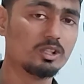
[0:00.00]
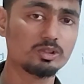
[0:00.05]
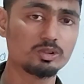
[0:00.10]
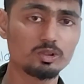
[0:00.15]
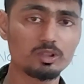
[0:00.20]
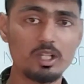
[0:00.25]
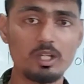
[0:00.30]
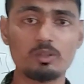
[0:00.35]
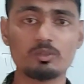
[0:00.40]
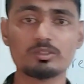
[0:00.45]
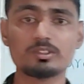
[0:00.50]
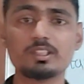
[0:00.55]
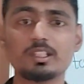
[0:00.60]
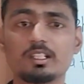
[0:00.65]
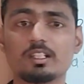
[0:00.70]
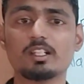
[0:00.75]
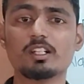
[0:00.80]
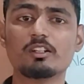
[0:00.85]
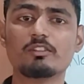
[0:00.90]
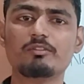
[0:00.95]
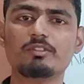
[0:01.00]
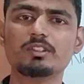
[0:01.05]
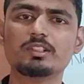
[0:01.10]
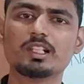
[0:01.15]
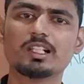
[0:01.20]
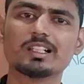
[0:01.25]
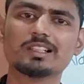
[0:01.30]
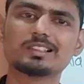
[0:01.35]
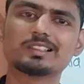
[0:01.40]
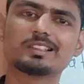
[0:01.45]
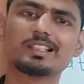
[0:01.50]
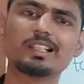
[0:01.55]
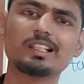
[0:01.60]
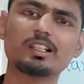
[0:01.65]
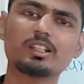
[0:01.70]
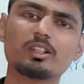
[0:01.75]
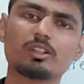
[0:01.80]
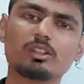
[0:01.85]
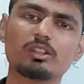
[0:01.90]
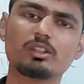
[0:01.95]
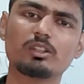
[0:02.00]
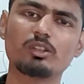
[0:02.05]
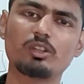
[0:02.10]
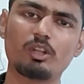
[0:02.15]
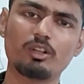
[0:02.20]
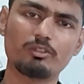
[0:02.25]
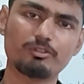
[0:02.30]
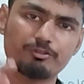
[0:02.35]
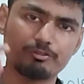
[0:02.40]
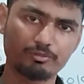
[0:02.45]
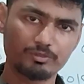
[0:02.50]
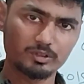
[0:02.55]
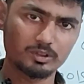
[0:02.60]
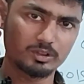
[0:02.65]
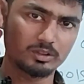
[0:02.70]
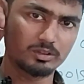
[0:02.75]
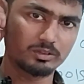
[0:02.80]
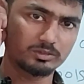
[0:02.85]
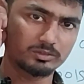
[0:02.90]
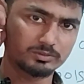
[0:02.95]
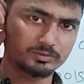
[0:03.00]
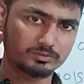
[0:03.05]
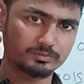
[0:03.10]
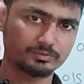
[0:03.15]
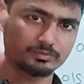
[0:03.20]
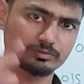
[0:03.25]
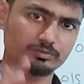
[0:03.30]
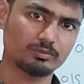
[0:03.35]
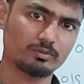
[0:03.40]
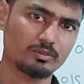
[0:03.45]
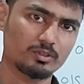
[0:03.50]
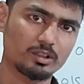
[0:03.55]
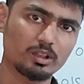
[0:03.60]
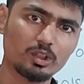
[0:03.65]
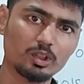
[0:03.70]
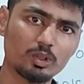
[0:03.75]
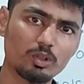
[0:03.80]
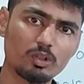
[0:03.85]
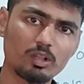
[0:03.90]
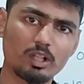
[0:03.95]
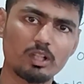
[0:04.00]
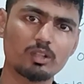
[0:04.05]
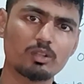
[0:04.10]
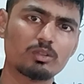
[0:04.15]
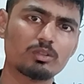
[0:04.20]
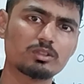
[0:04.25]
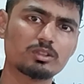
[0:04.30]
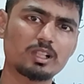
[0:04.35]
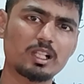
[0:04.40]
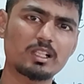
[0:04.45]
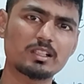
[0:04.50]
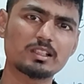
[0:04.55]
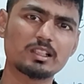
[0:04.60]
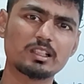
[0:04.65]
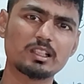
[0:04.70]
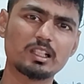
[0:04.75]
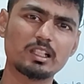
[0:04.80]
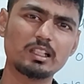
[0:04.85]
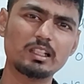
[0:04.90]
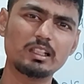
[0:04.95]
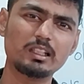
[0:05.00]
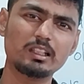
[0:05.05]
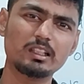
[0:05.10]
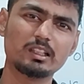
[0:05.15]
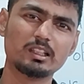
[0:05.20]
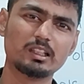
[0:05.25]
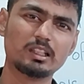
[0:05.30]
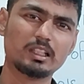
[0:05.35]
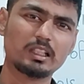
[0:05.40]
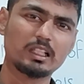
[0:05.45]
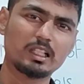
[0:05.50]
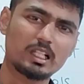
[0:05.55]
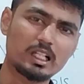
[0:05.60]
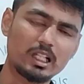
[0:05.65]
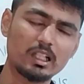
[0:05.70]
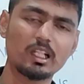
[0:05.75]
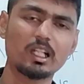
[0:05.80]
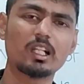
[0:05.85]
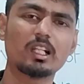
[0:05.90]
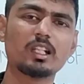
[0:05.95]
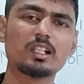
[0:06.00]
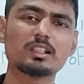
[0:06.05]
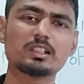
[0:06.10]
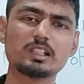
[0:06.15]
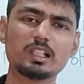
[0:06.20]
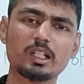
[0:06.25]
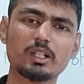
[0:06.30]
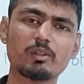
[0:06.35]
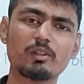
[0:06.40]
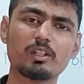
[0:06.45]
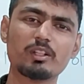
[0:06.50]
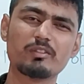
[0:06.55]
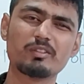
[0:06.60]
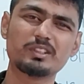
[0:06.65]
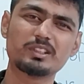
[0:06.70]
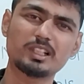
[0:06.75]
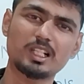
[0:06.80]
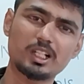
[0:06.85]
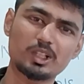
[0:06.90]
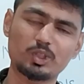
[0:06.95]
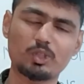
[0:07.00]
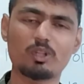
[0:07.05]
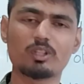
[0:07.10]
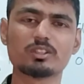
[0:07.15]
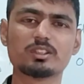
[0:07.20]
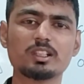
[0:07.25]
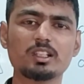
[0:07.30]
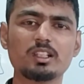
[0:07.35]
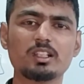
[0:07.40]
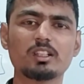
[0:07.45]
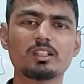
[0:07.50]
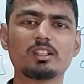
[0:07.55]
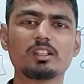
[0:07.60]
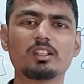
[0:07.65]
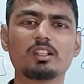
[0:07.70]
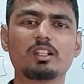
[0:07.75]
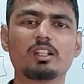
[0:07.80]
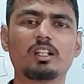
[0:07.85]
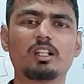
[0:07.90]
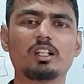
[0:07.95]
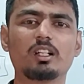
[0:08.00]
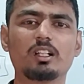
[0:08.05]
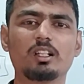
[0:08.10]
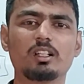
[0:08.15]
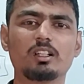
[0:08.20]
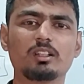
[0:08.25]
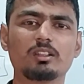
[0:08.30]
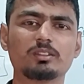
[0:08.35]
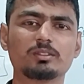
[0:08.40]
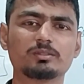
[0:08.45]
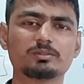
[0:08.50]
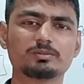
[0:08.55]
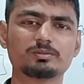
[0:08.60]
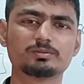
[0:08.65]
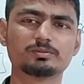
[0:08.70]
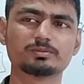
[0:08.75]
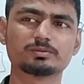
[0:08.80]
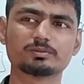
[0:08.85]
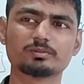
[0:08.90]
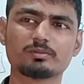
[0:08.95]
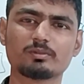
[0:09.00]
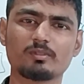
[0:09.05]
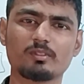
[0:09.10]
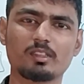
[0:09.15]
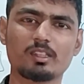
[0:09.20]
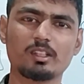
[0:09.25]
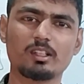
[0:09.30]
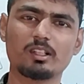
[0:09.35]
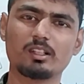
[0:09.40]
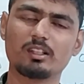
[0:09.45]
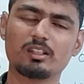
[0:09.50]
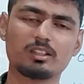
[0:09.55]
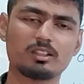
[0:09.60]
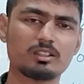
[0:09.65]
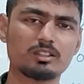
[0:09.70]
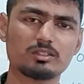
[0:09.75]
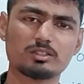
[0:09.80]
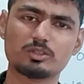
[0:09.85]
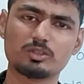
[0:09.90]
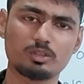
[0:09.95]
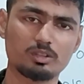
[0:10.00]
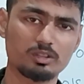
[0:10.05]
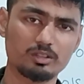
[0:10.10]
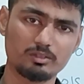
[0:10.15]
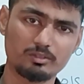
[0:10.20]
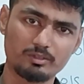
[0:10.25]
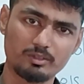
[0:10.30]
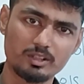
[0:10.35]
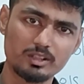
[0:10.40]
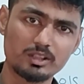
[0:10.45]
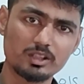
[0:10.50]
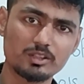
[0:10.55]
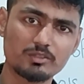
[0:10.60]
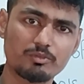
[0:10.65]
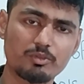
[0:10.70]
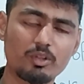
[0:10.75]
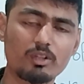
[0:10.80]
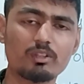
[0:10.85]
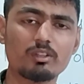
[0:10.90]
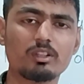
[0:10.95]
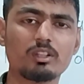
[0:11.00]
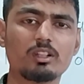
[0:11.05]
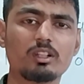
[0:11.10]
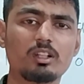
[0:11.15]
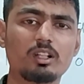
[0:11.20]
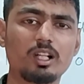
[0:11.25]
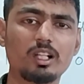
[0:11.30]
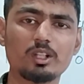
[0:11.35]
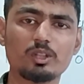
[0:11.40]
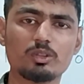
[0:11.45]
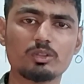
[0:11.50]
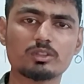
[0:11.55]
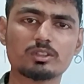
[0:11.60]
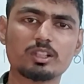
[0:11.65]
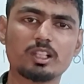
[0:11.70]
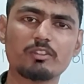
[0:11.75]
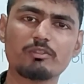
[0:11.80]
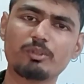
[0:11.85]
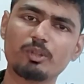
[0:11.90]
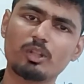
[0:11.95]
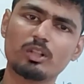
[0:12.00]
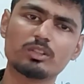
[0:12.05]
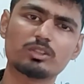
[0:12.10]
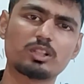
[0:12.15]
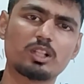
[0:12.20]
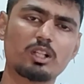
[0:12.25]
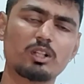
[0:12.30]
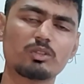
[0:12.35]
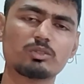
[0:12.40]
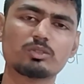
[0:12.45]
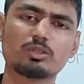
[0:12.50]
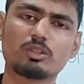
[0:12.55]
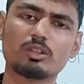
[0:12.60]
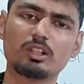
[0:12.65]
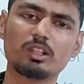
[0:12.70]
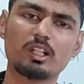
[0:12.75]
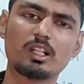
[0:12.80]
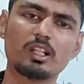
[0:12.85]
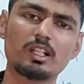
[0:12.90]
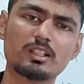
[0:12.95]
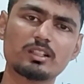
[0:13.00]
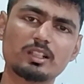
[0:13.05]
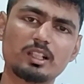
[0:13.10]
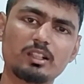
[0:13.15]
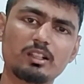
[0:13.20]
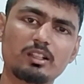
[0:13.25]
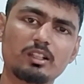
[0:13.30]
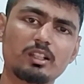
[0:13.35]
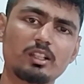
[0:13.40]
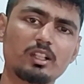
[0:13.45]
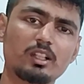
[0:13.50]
So now see, physical state of lower alcohols are generally colorless liquid which are toxic. Uh, uh, this is for alcohols, and phenols are also colorless and